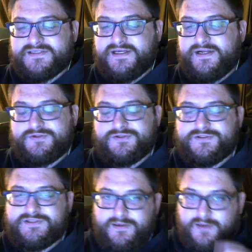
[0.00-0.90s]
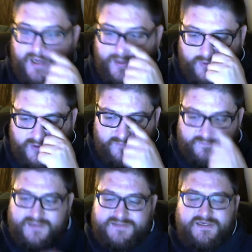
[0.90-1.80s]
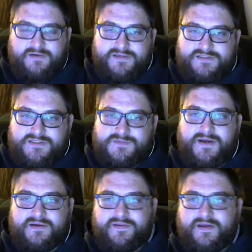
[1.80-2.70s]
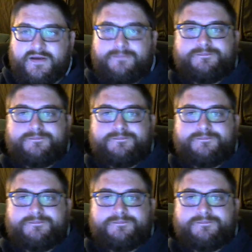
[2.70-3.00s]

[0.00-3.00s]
kind of interesting. I wouldn't have necessarily suspected that.